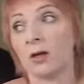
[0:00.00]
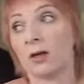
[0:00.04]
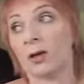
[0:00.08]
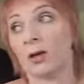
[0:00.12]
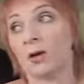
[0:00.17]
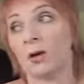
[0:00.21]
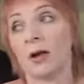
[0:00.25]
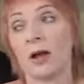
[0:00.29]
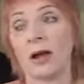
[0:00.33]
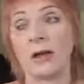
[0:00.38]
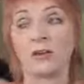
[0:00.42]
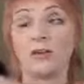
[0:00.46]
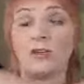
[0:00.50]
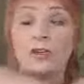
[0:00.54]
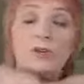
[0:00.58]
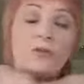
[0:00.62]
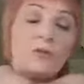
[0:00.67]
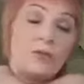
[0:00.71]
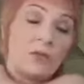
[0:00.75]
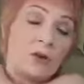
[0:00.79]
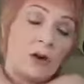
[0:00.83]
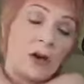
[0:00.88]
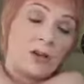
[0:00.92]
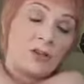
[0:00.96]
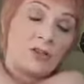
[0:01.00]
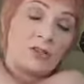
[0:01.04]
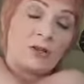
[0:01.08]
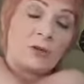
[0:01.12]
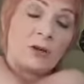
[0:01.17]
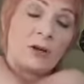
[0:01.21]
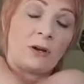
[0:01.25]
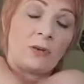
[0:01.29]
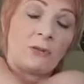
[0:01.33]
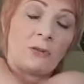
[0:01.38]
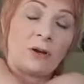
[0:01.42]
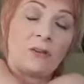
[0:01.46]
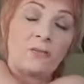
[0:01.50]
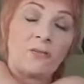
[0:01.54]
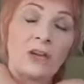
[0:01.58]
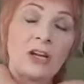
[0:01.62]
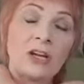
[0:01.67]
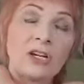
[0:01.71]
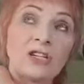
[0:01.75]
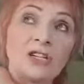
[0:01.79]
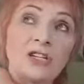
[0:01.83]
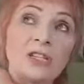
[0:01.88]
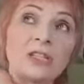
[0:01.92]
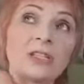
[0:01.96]
Do you guys do any
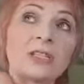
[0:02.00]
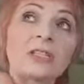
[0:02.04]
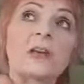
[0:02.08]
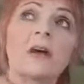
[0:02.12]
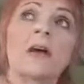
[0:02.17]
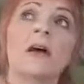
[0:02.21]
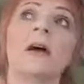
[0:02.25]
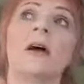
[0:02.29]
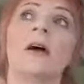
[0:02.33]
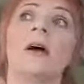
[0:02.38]
renovations?